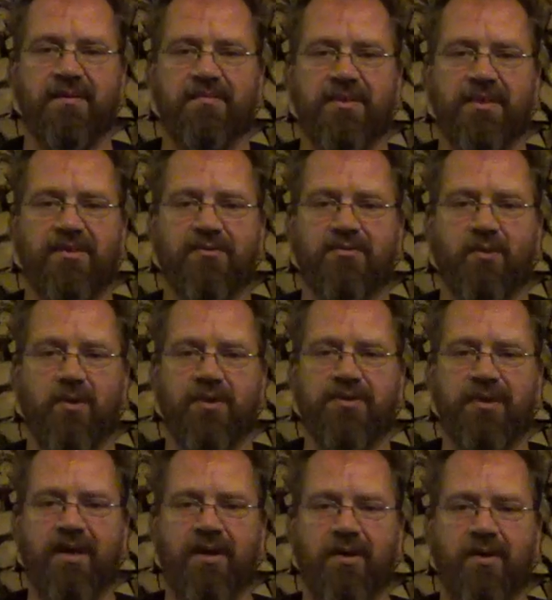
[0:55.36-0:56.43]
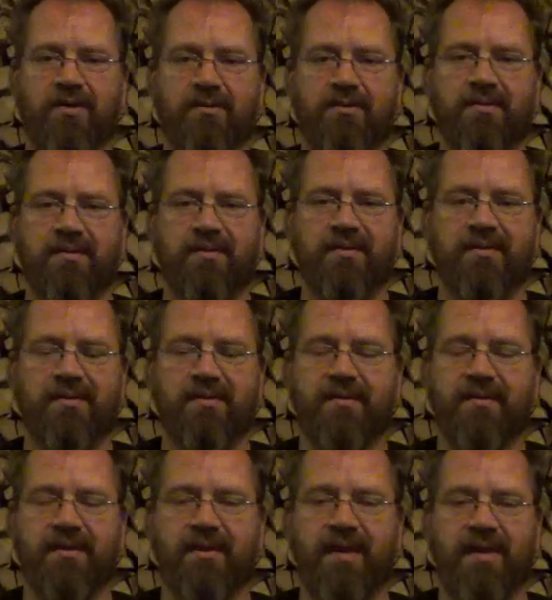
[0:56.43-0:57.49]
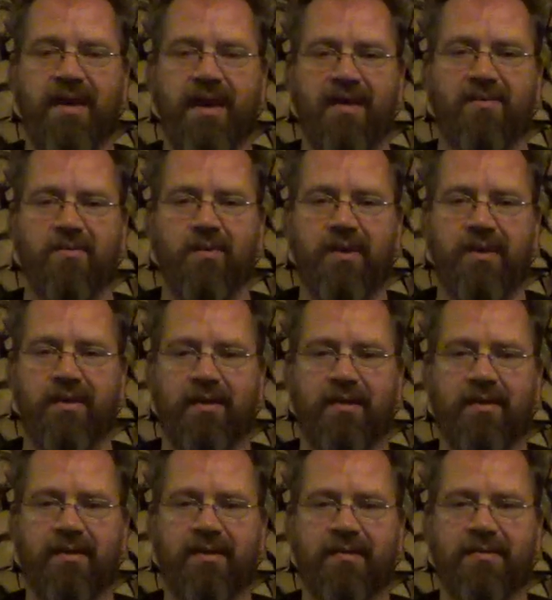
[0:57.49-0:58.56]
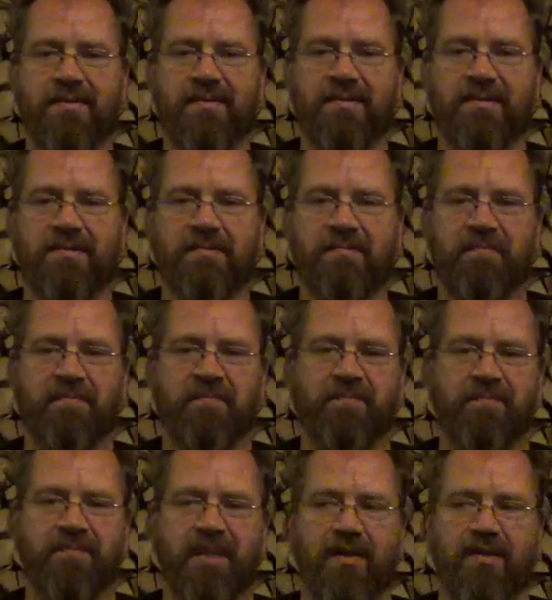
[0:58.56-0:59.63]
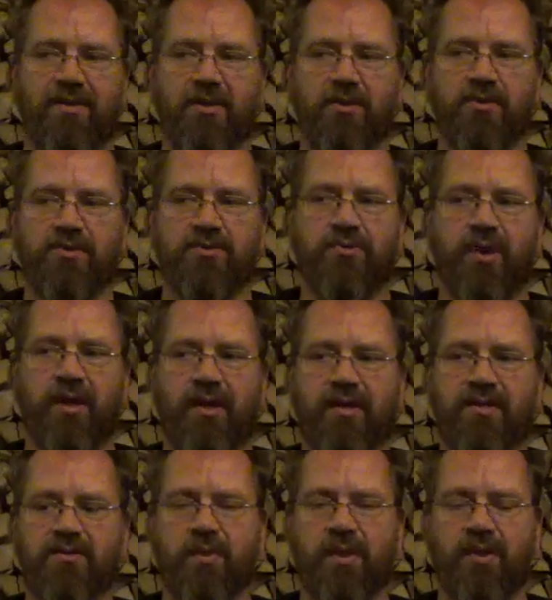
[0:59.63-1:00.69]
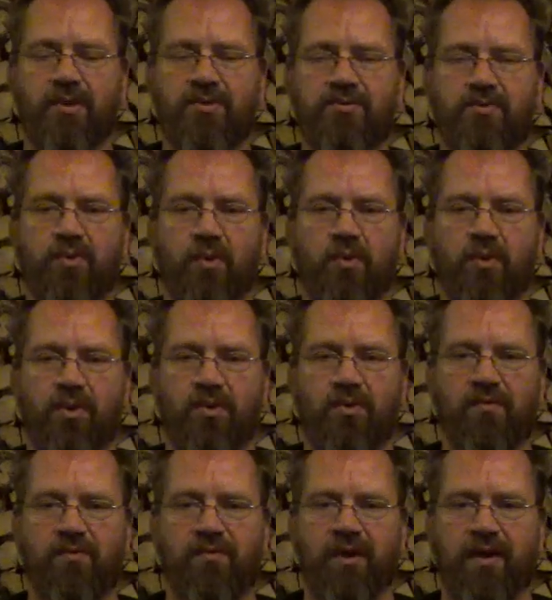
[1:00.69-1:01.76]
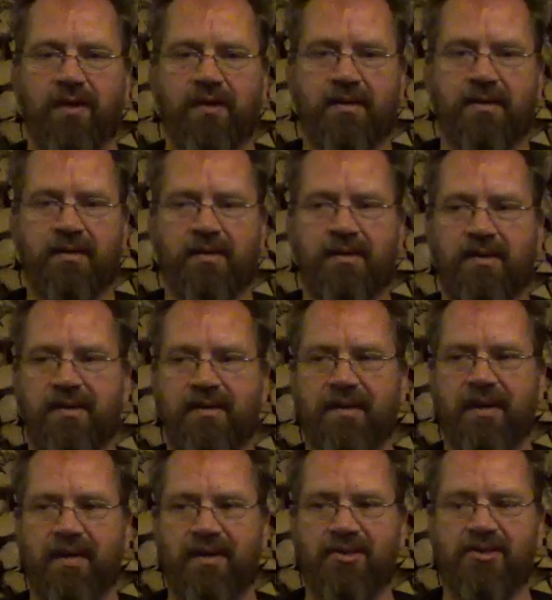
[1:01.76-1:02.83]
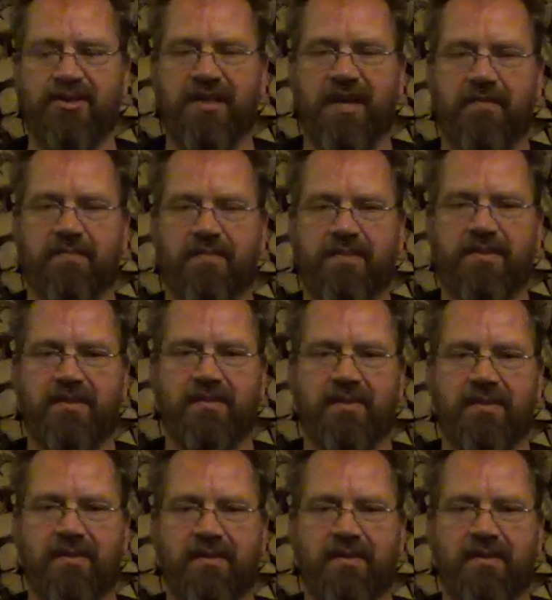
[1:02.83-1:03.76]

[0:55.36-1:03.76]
But of course they aren't. They can't win. The Australians will not roll over and accept